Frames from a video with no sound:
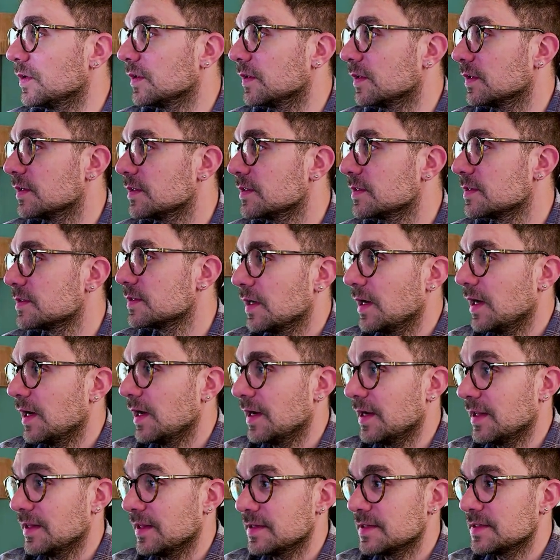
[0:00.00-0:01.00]
this.
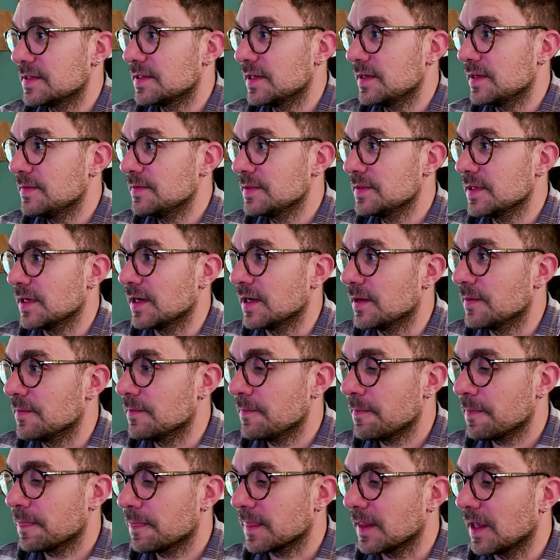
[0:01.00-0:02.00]
And at the same
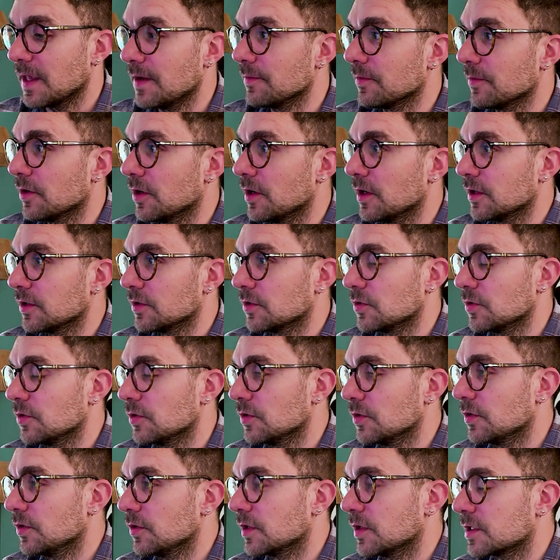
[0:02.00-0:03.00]
time, I'm going
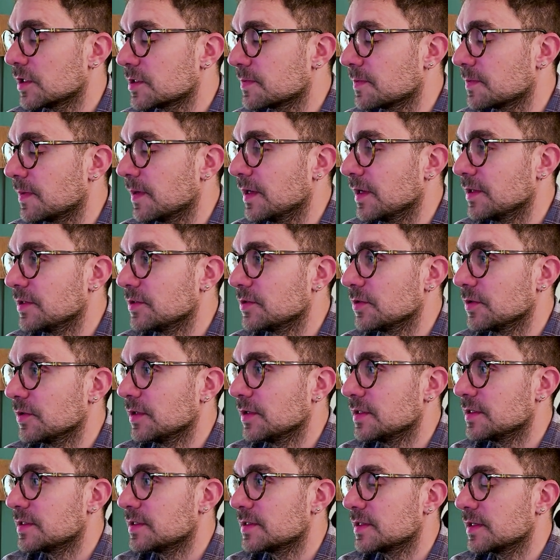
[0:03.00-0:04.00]
to explain to
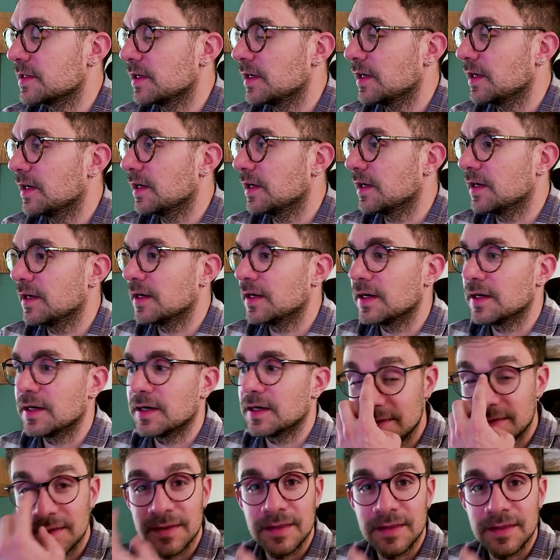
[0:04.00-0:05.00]
it
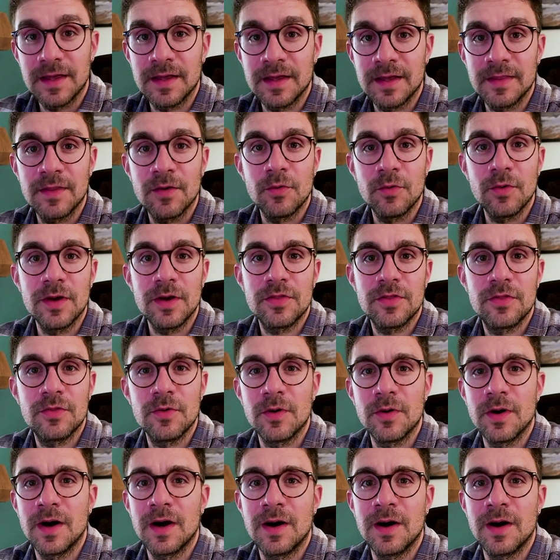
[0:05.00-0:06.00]
the way
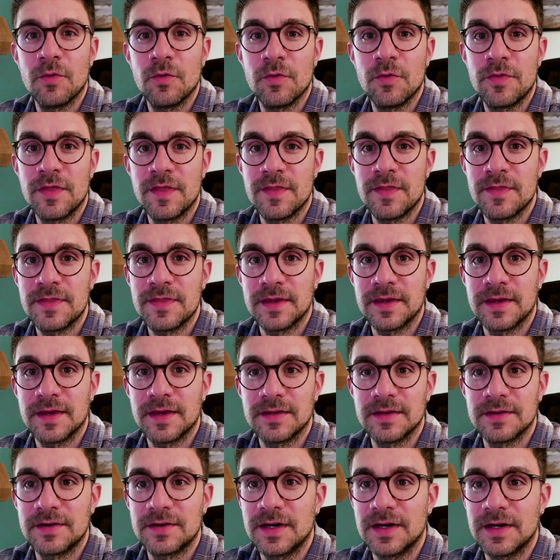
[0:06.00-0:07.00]
to
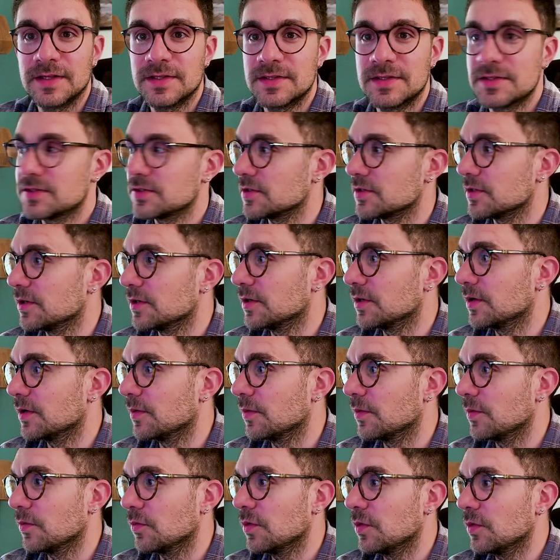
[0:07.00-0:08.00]
authenticate, right?
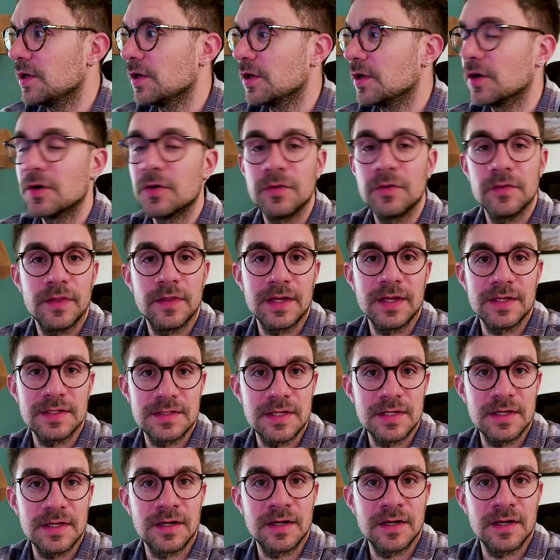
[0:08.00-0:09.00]
So we know
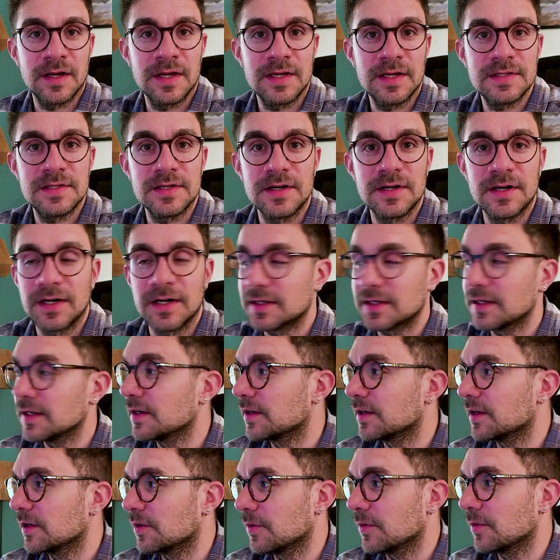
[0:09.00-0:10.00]
that S-Ranking
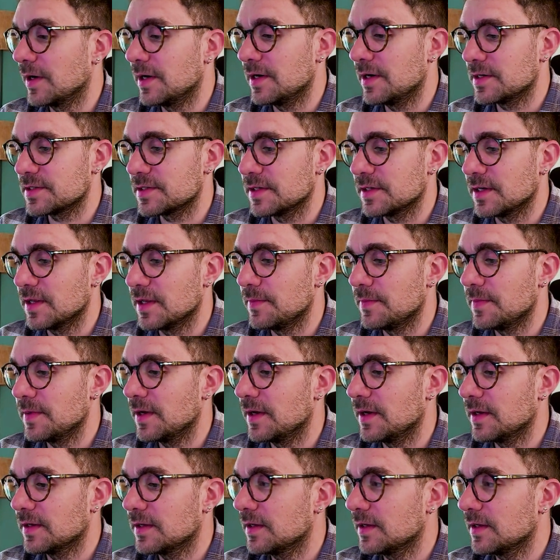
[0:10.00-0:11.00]
requires an
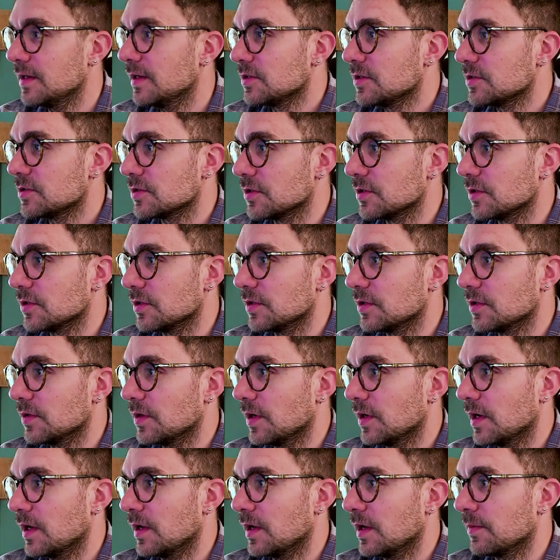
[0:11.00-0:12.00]
API key. So
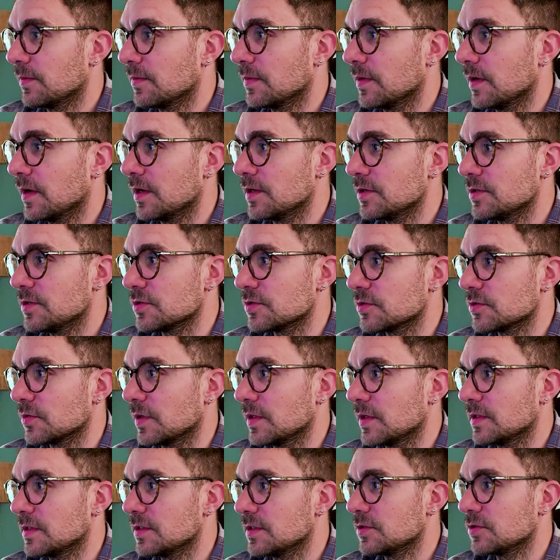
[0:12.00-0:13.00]
I just
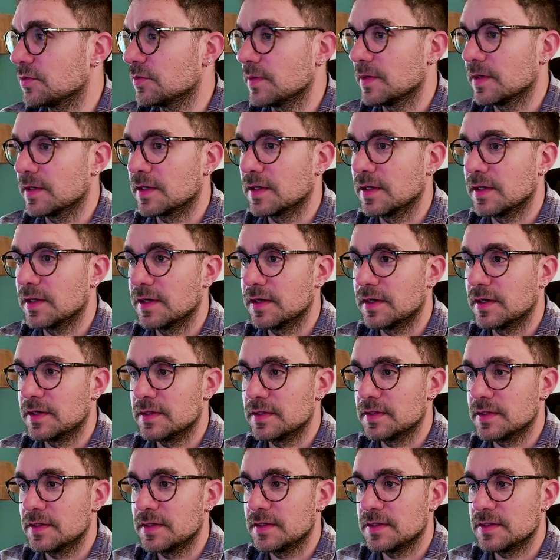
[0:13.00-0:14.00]
want it to be clear.
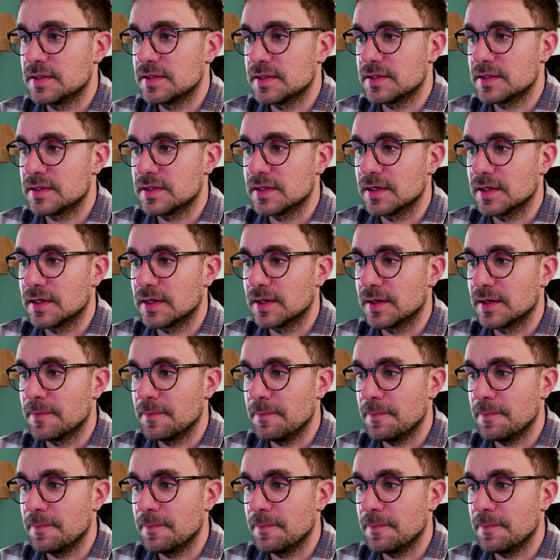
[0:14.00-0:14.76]
This is the